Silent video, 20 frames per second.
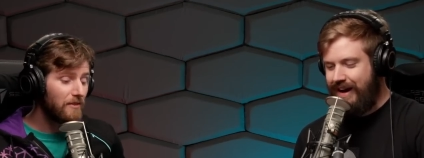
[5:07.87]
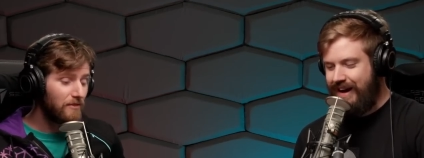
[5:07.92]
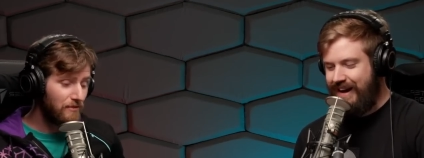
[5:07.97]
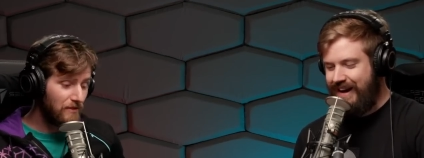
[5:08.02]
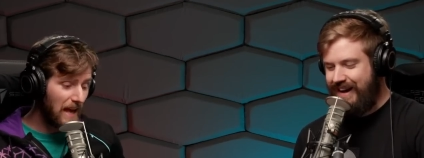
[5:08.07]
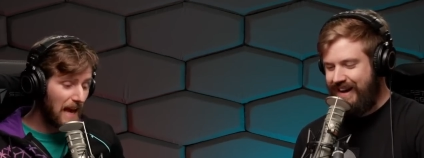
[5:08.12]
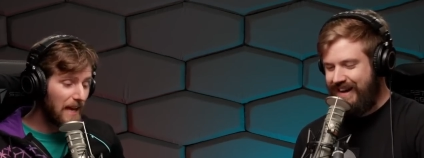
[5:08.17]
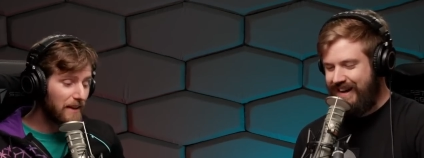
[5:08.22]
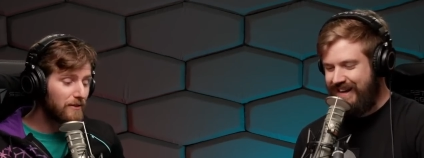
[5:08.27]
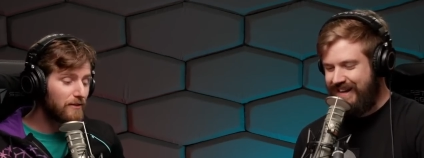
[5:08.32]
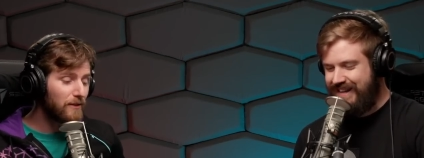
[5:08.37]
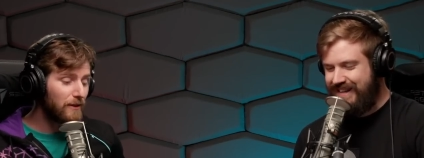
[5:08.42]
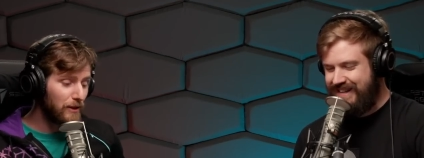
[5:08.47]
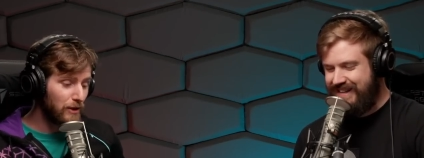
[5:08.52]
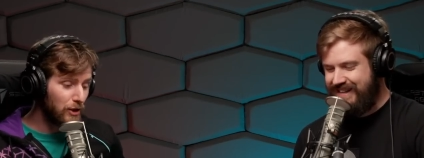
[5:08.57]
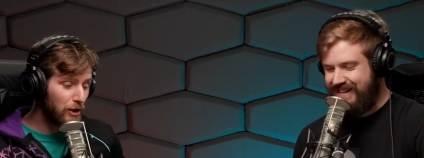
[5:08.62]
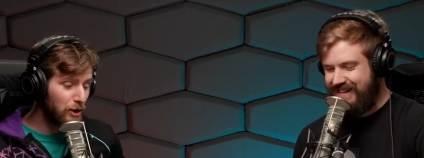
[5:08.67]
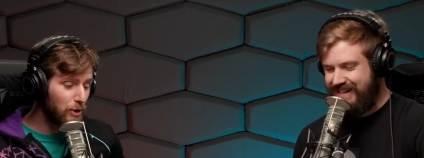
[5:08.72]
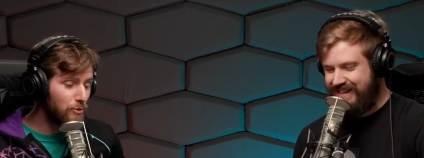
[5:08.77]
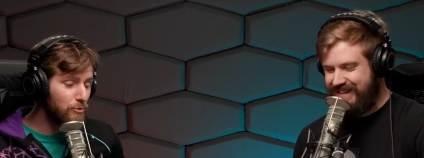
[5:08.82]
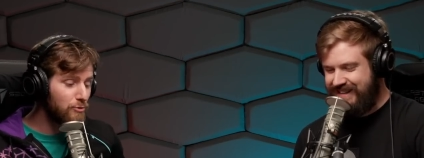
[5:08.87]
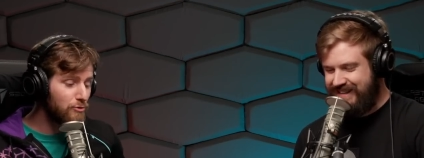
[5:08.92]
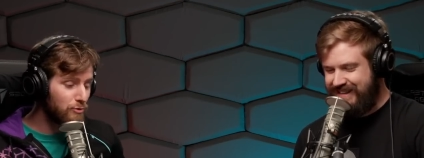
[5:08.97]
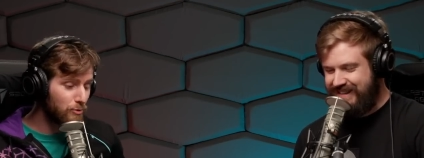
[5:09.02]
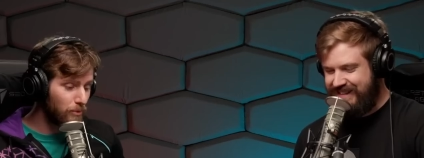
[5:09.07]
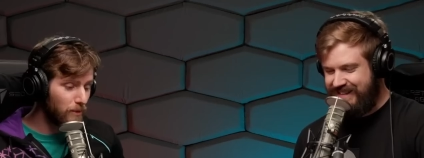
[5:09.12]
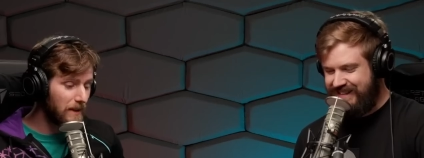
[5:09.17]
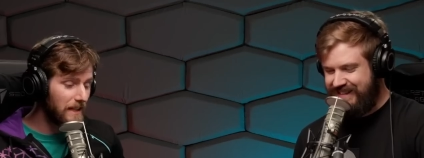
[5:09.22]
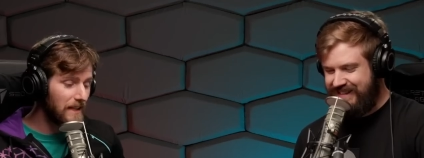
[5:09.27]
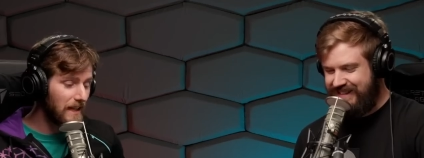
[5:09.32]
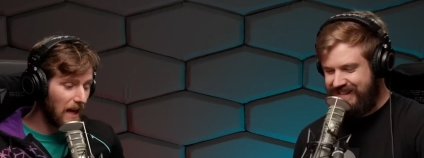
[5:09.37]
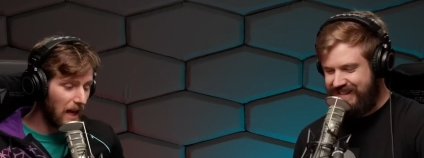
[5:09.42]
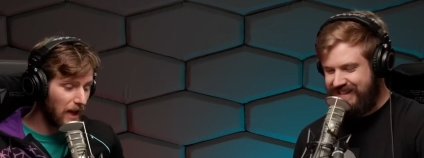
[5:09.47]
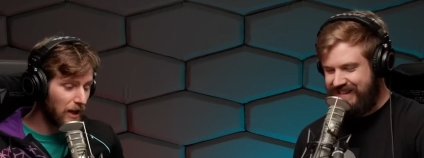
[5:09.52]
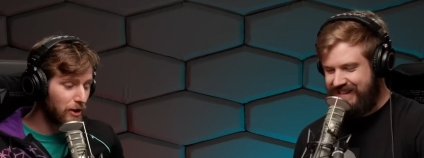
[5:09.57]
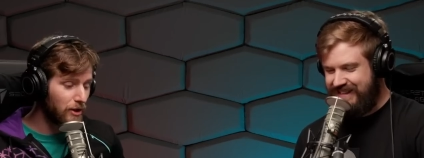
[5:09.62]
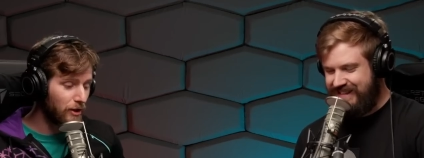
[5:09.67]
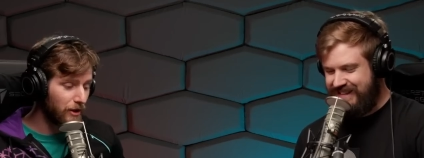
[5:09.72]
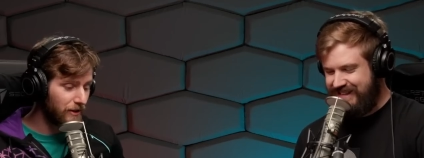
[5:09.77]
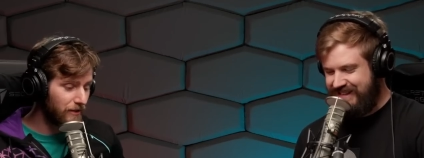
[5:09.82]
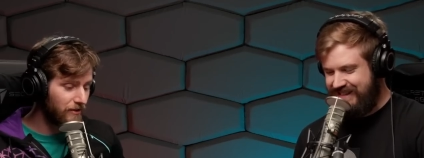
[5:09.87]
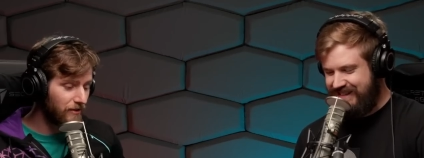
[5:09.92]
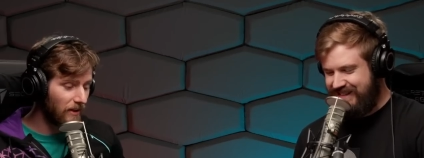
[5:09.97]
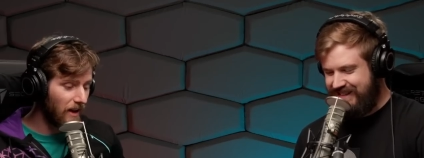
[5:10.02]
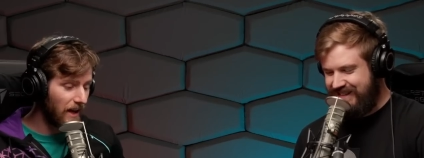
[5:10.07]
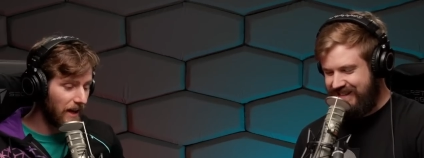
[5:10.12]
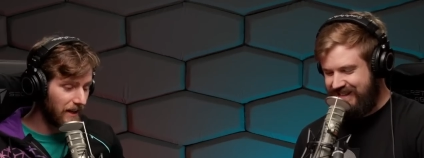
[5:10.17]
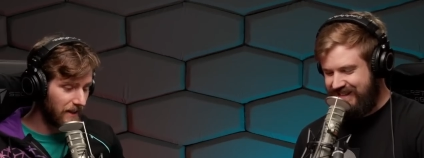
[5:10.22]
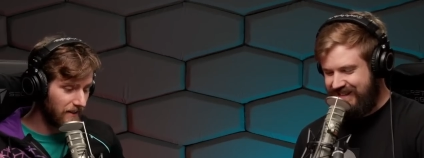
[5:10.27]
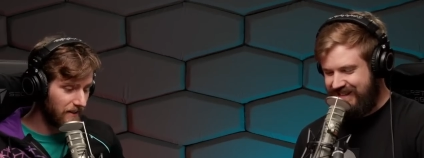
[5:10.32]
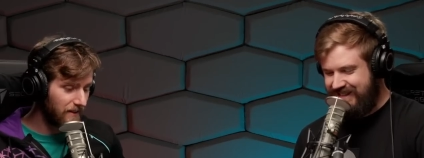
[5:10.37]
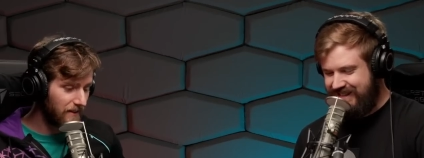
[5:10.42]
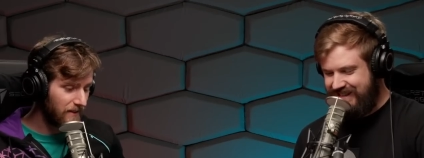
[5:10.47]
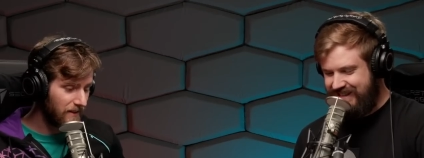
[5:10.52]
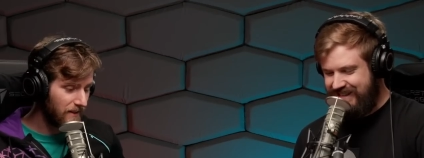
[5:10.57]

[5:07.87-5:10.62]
Speaker 1: That's usually a good sign.